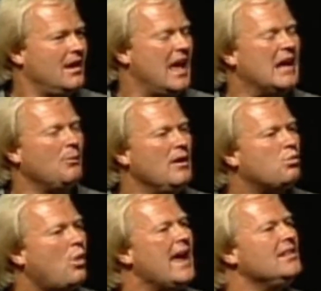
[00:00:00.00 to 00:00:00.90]
And we
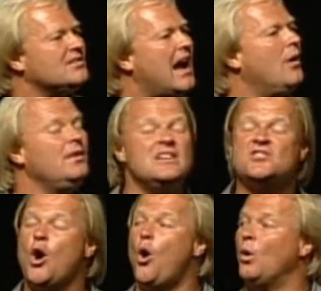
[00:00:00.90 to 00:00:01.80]
write down these
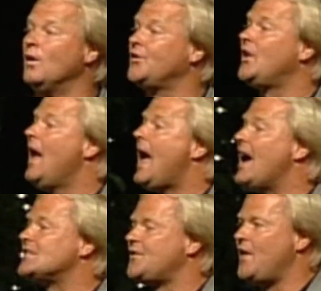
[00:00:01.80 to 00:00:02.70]
goals
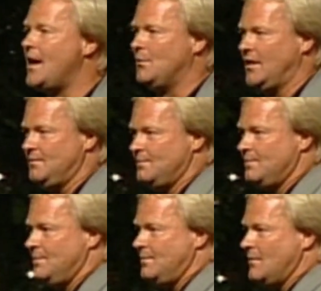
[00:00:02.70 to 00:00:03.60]
as a family.
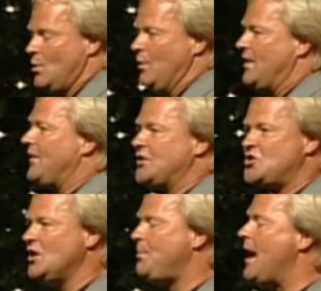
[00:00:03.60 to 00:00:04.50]
We've got this
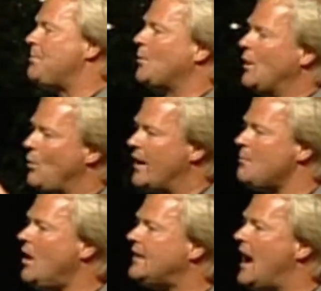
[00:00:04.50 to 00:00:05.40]
sheet of paper, we write them
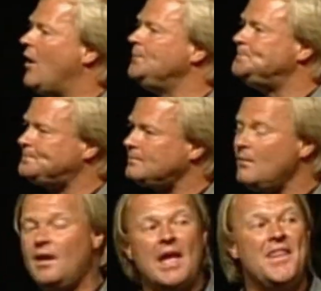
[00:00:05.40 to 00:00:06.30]
all down,
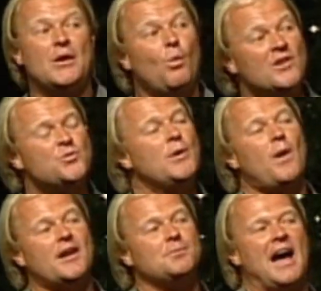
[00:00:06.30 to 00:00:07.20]
and then once we
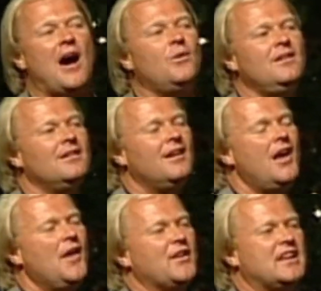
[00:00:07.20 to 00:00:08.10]
write them down,
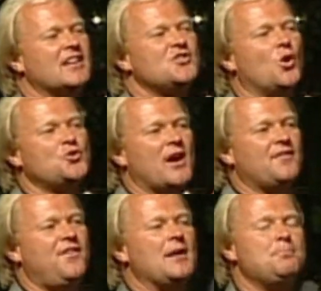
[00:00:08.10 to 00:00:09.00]
the kids go try to
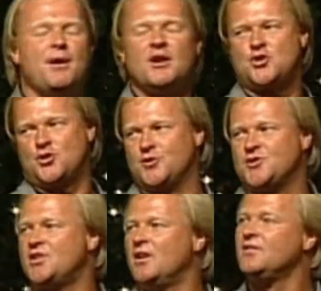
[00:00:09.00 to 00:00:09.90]
find
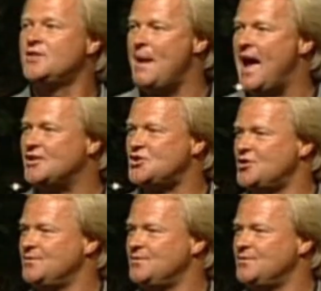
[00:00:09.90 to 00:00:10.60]
pictures to match.